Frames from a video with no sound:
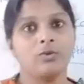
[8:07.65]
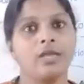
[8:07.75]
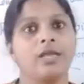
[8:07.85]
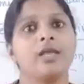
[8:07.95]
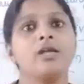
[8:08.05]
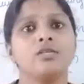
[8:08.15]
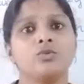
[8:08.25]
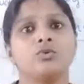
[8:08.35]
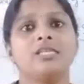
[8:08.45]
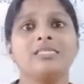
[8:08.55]
Okay,
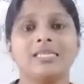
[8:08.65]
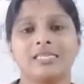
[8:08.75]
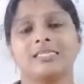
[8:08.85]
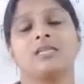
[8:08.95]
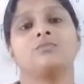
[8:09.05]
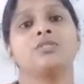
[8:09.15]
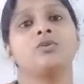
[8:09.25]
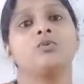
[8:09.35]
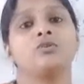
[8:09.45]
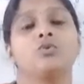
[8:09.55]
so this
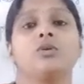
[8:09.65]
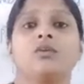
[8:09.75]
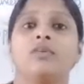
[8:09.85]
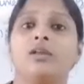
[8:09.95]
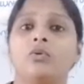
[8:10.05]
inscription also giving